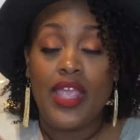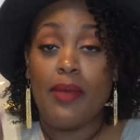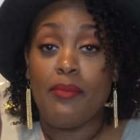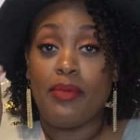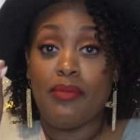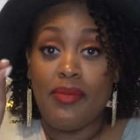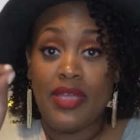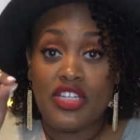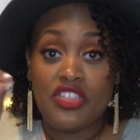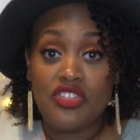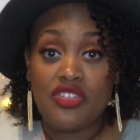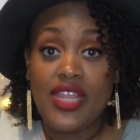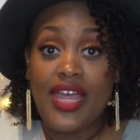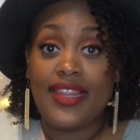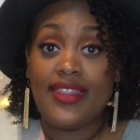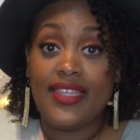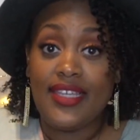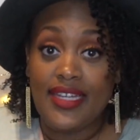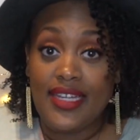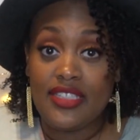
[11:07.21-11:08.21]
But make sure
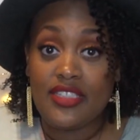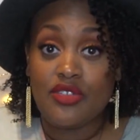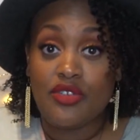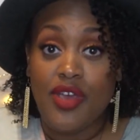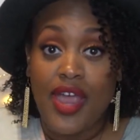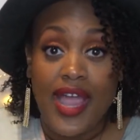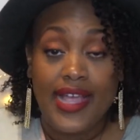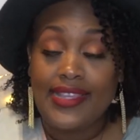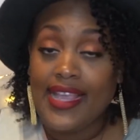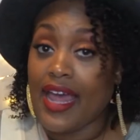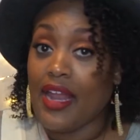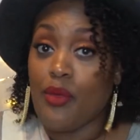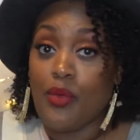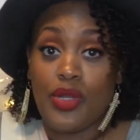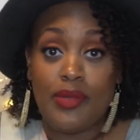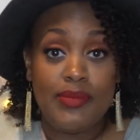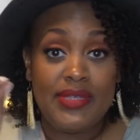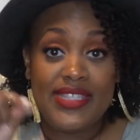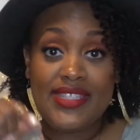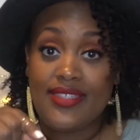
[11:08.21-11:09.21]
that lid is cracked. I don't
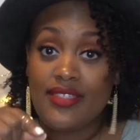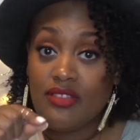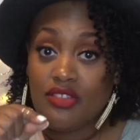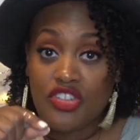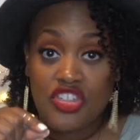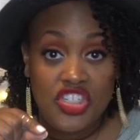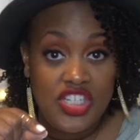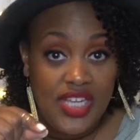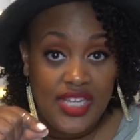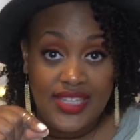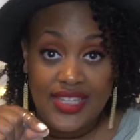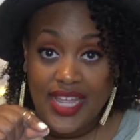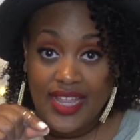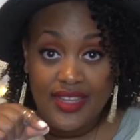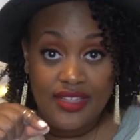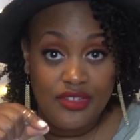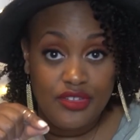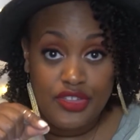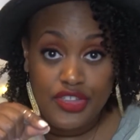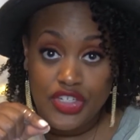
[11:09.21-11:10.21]
want to be sealed shut in
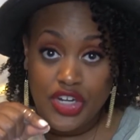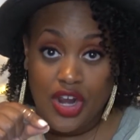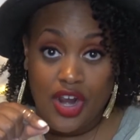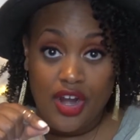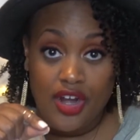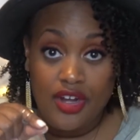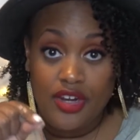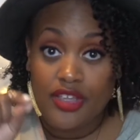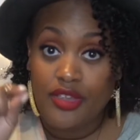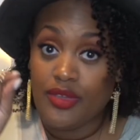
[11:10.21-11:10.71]
that little jar.